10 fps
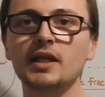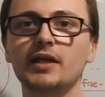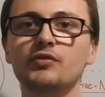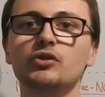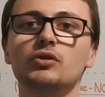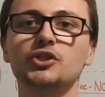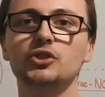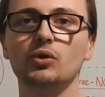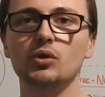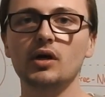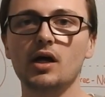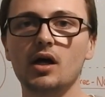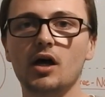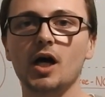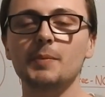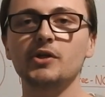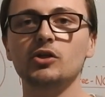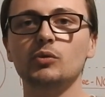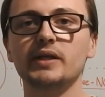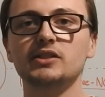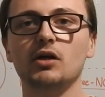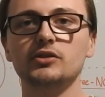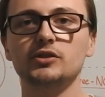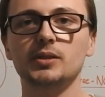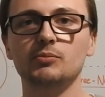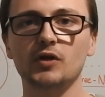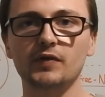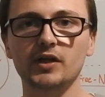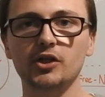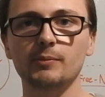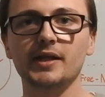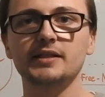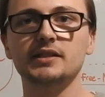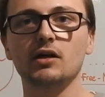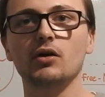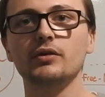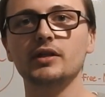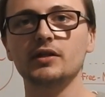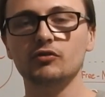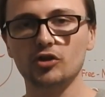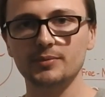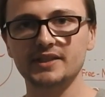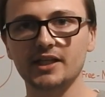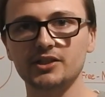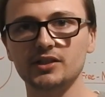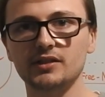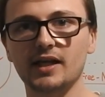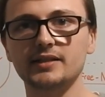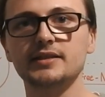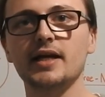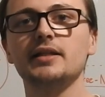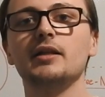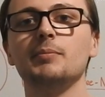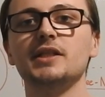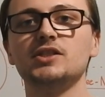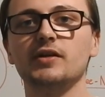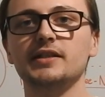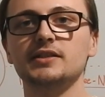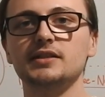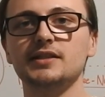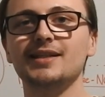If you're not sure, you can always go onto Profit Accumulator on the forum section and tag the administrators,